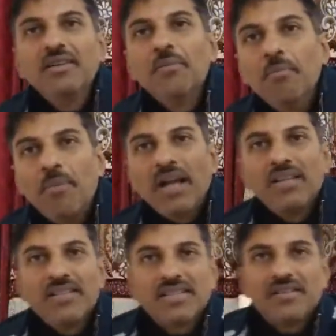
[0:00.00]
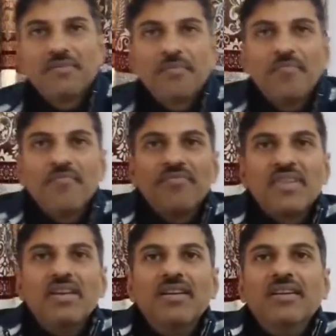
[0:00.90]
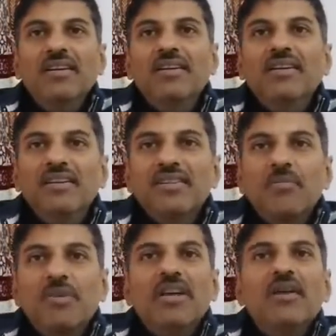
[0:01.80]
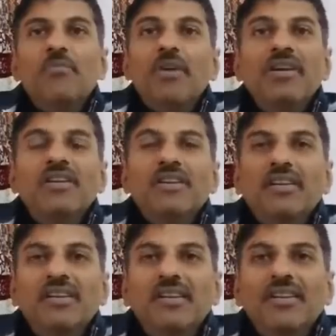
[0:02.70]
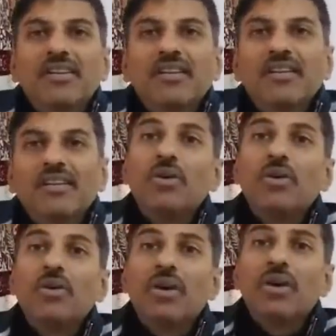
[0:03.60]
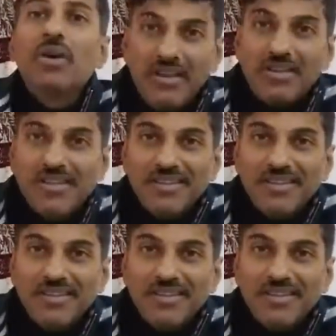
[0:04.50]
balance. Somebody I have pinged, great.